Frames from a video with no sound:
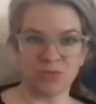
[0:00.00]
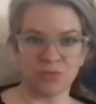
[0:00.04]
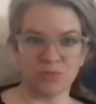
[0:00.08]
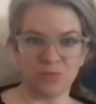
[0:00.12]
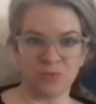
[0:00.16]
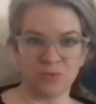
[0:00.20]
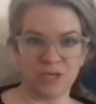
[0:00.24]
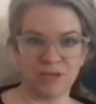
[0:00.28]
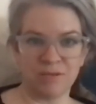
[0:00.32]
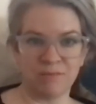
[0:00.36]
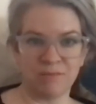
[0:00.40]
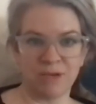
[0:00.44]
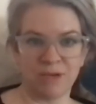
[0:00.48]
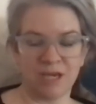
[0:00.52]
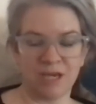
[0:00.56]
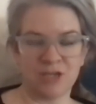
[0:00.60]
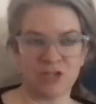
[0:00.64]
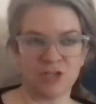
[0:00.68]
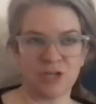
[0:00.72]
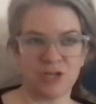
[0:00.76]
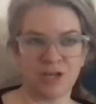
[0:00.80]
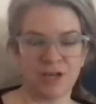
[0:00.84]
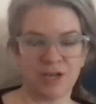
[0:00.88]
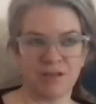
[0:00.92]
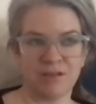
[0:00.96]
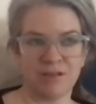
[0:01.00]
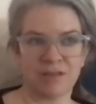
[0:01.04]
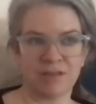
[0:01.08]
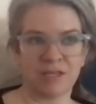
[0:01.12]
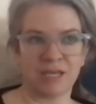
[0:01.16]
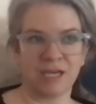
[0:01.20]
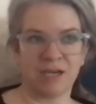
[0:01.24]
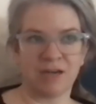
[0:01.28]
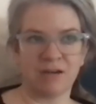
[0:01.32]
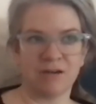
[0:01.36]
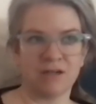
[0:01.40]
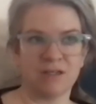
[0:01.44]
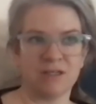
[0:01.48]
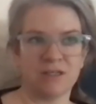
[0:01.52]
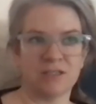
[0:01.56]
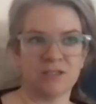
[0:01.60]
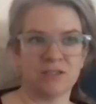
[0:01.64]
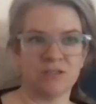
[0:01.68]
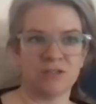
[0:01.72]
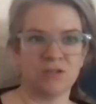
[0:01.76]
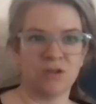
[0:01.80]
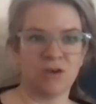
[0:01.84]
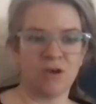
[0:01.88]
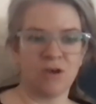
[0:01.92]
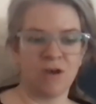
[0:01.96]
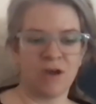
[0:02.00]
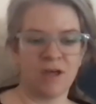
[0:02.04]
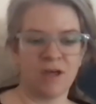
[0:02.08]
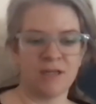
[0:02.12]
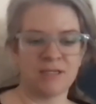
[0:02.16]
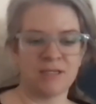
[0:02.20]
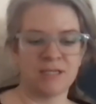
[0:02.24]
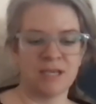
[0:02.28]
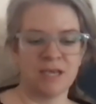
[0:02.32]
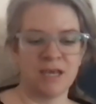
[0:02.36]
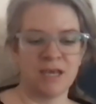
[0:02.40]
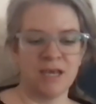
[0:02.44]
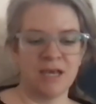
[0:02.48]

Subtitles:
reimagine healthcare is not